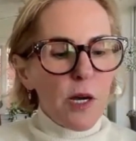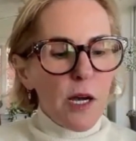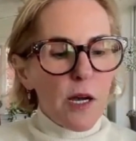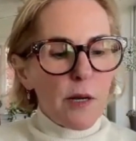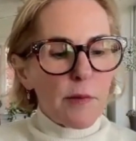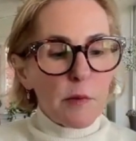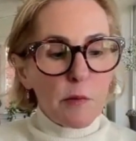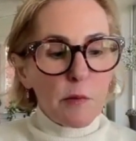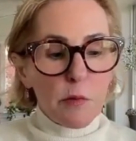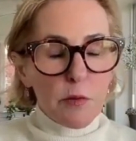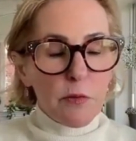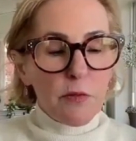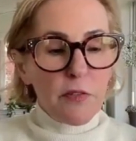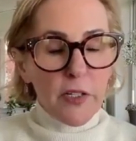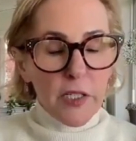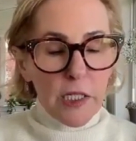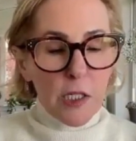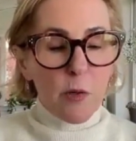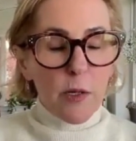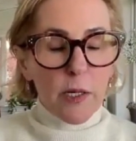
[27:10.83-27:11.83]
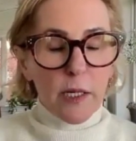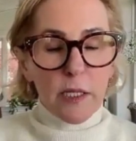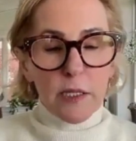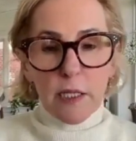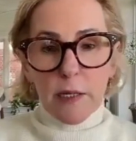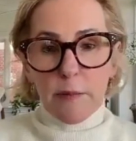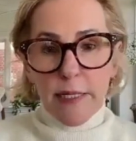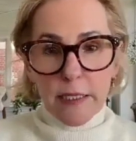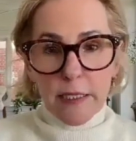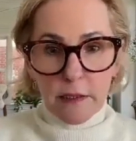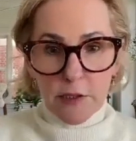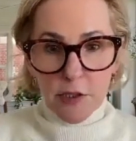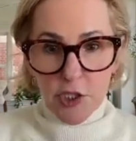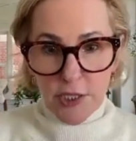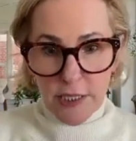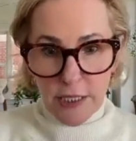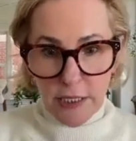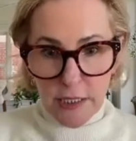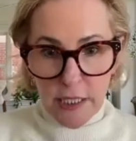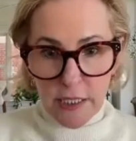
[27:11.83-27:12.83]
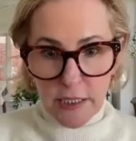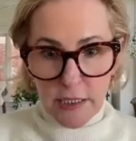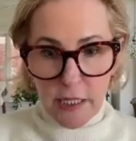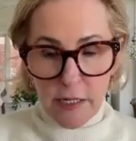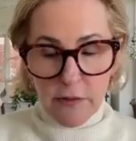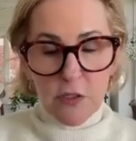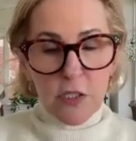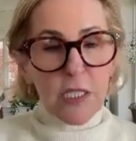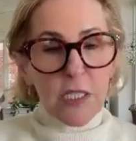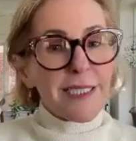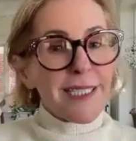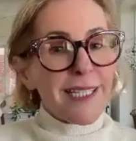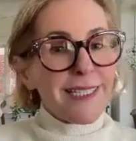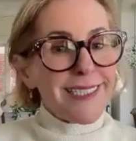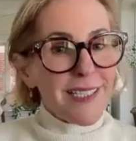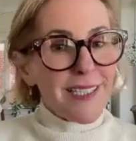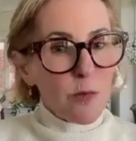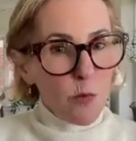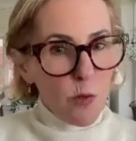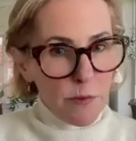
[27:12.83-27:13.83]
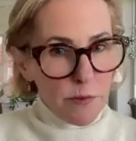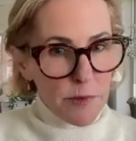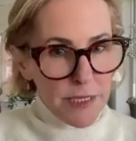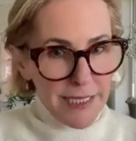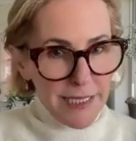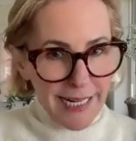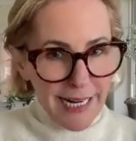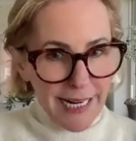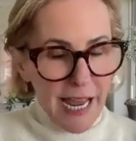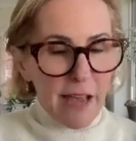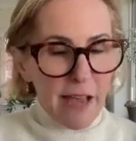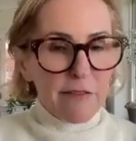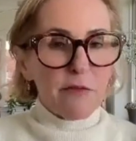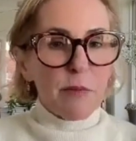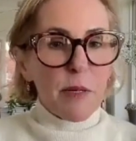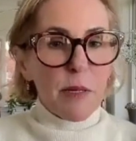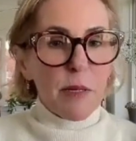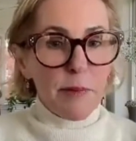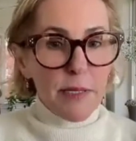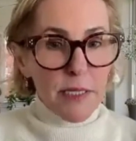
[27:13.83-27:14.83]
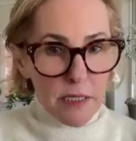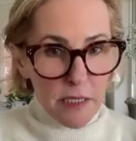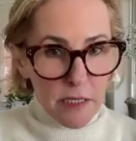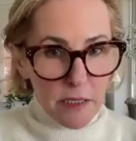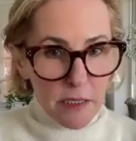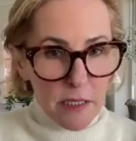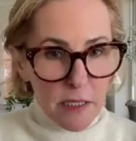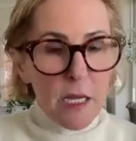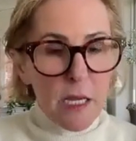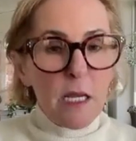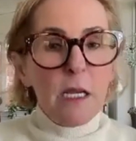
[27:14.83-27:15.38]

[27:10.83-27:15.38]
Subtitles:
it was very quick because I basically just said yes to everything because I didn't want him to take half of my business,